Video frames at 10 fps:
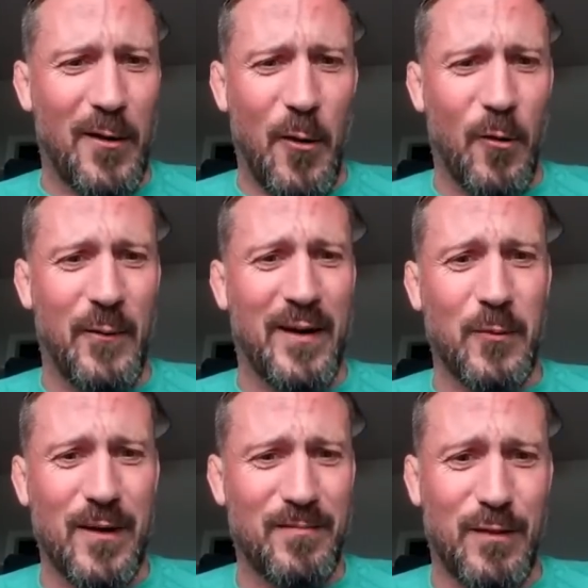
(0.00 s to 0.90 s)
and Orla
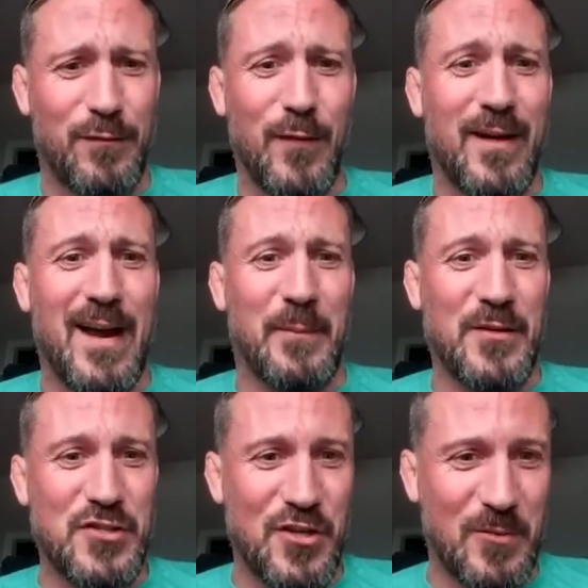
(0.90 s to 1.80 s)
went, "What the fuck
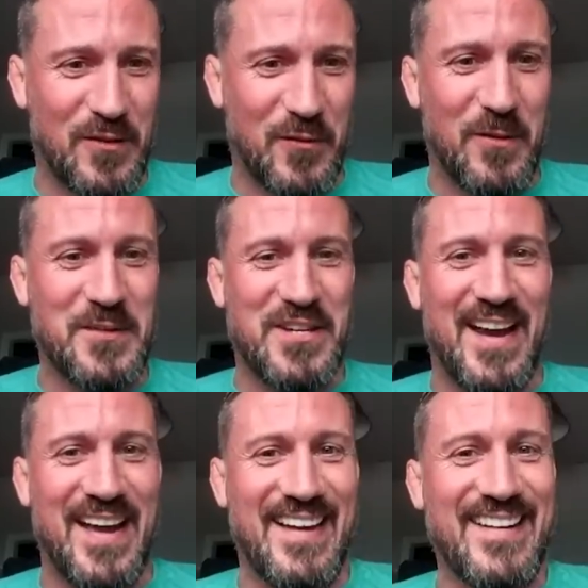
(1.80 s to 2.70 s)
happened to you? What's wrong with
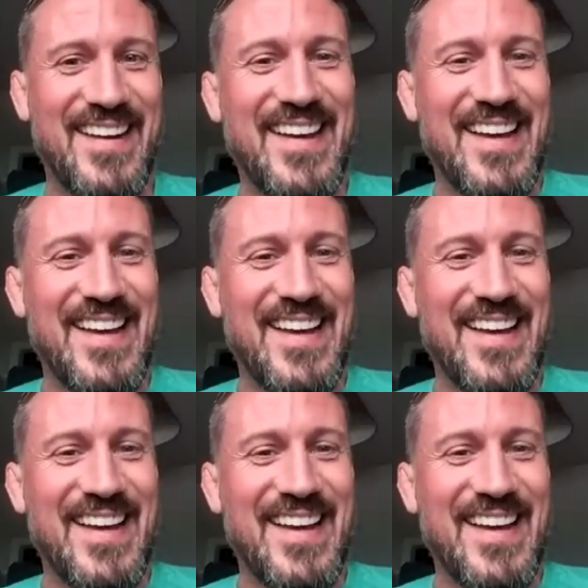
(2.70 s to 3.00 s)
your head?"